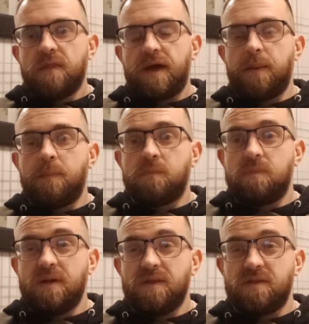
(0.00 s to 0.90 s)
that
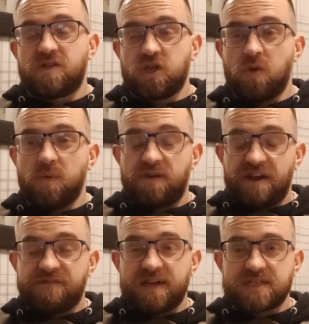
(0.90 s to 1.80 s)
Sunderland were in
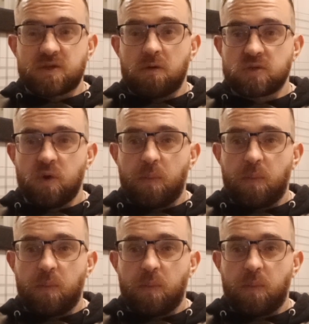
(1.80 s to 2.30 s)
advanced talks to